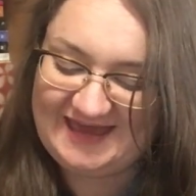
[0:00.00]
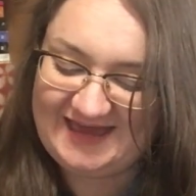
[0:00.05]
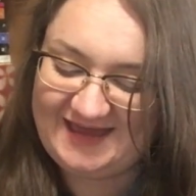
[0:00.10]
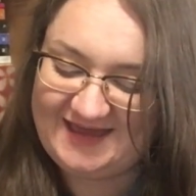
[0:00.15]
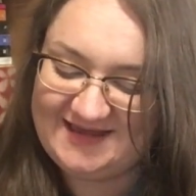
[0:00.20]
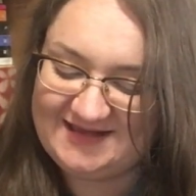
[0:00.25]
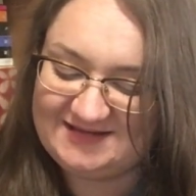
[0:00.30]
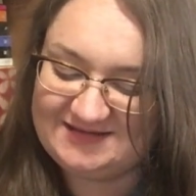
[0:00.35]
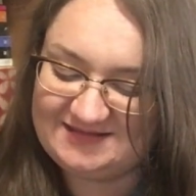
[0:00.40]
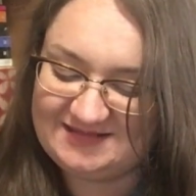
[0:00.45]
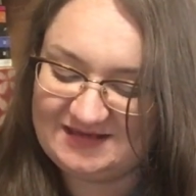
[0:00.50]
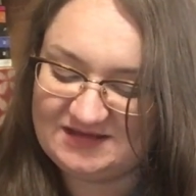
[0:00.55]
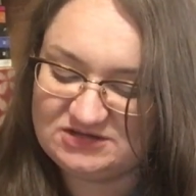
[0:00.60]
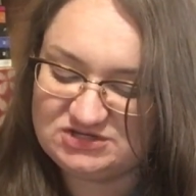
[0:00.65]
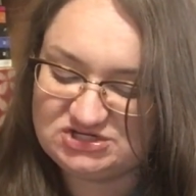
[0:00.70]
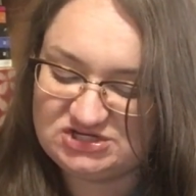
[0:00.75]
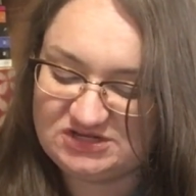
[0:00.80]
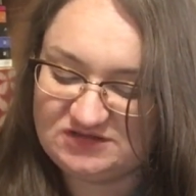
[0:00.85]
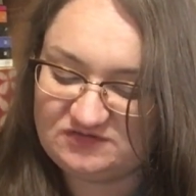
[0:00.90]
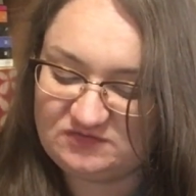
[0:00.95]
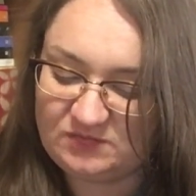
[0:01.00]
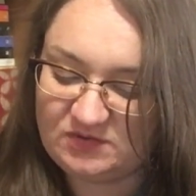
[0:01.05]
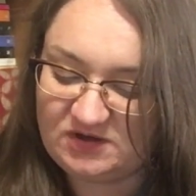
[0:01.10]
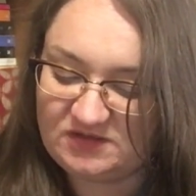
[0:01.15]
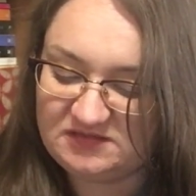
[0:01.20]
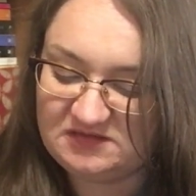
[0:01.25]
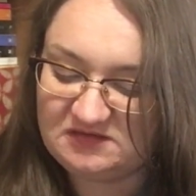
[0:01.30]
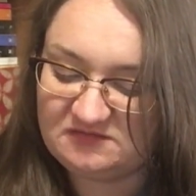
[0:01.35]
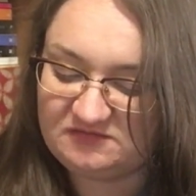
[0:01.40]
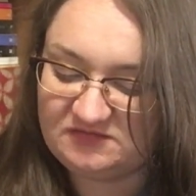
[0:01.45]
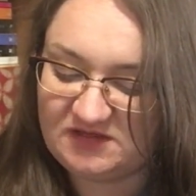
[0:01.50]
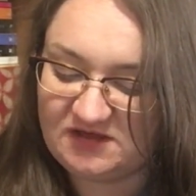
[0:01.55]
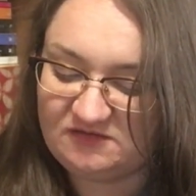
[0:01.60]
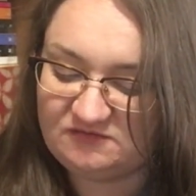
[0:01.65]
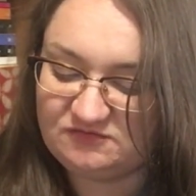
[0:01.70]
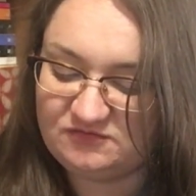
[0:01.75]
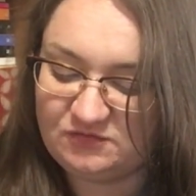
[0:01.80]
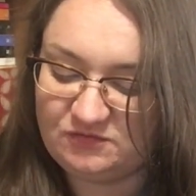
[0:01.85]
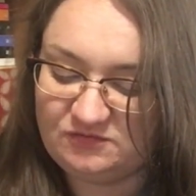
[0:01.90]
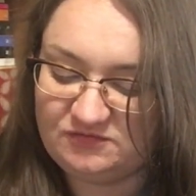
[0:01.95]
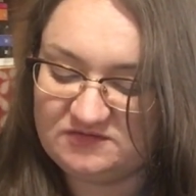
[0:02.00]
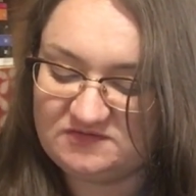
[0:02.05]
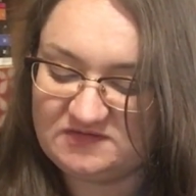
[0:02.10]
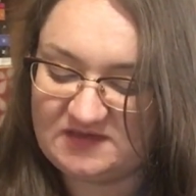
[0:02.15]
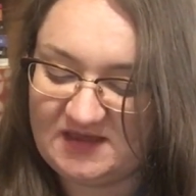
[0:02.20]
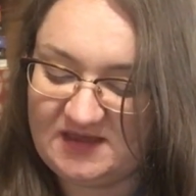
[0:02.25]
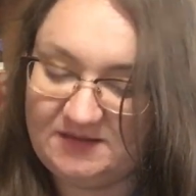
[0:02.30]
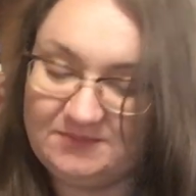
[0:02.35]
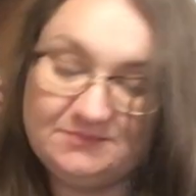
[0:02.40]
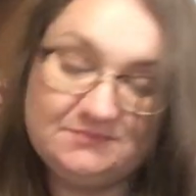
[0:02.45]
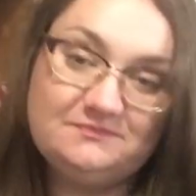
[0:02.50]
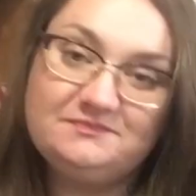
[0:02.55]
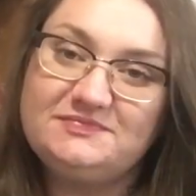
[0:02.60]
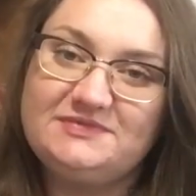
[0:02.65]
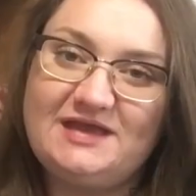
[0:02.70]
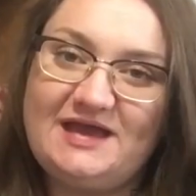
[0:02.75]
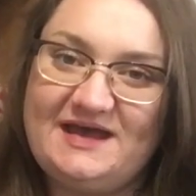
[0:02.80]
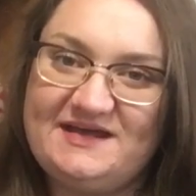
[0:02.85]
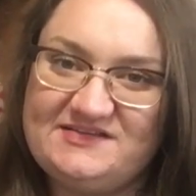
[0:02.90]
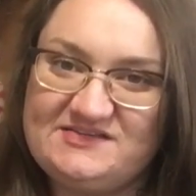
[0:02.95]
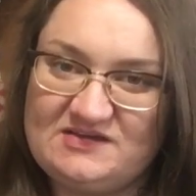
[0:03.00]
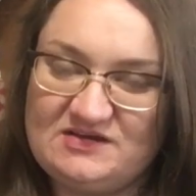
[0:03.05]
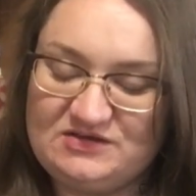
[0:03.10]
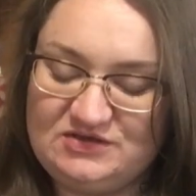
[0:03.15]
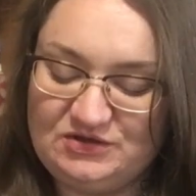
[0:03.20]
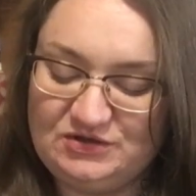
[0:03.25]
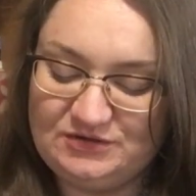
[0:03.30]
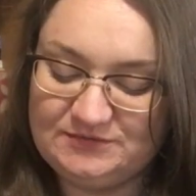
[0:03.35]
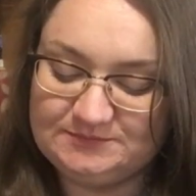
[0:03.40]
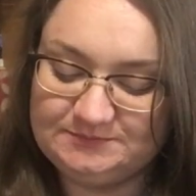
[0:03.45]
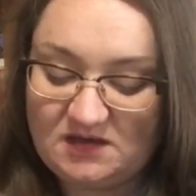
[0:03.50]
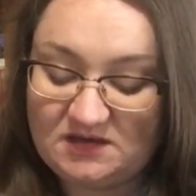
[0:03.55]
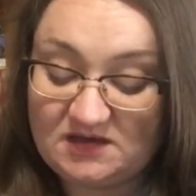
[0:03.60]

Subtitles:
and that she is worthy of love all the same, as are you.